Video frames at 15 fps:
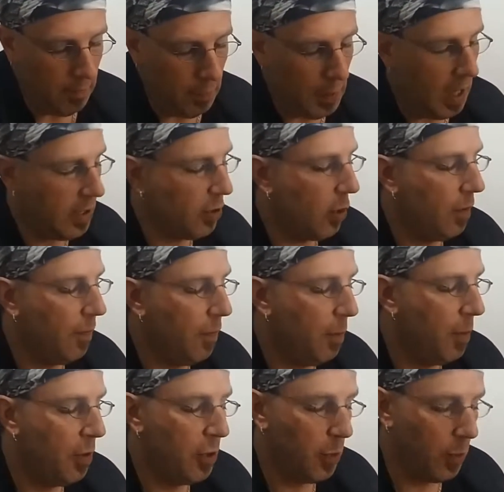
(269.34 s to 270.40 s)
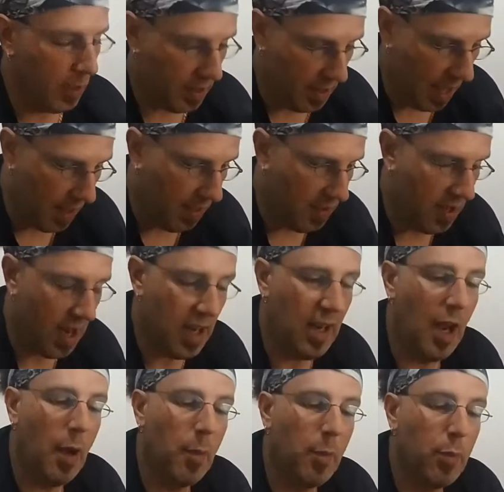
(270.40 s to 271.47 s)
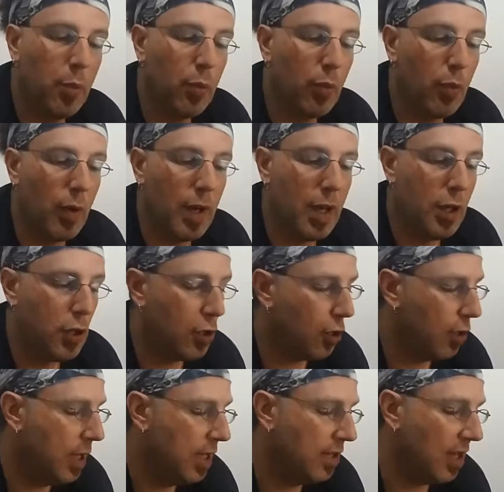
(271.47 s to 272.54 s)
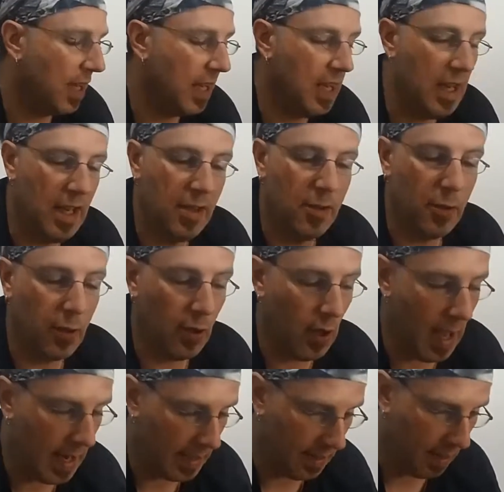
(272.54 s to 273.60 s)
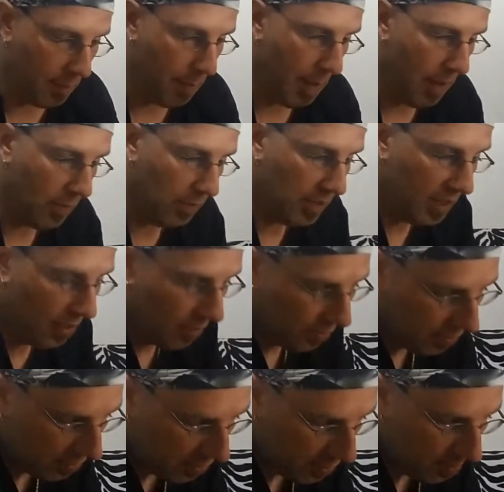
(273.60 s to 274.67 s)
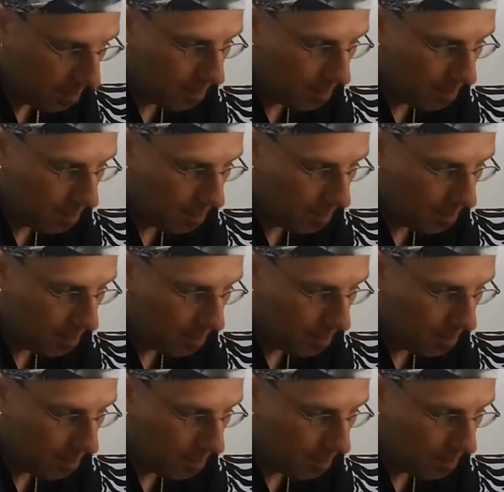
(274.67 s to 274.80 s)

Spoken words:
If you guys aren't familiar with Death's Head, I'm pretty sure he's like an intergalactic bounty hunter.